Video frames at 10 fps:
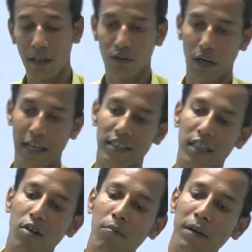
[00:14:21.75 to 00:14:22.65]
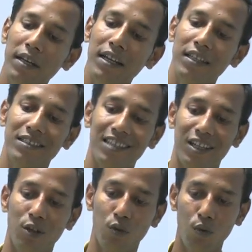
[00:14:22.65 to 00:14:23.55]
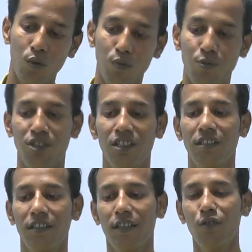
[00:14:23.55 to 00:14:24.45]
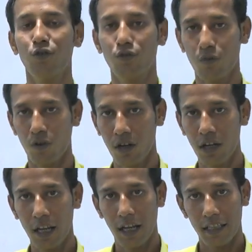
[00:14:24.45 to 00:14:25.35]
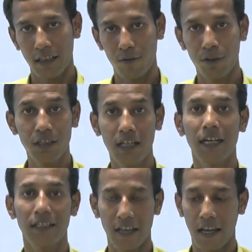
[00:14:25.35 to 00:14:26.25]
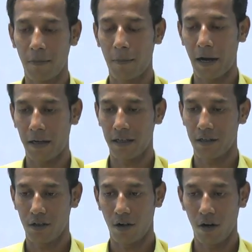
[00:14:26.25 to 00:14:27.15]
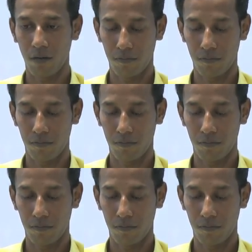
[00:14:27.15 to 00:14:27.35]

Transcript: So IC compiler is that tool which is used for the physical design part of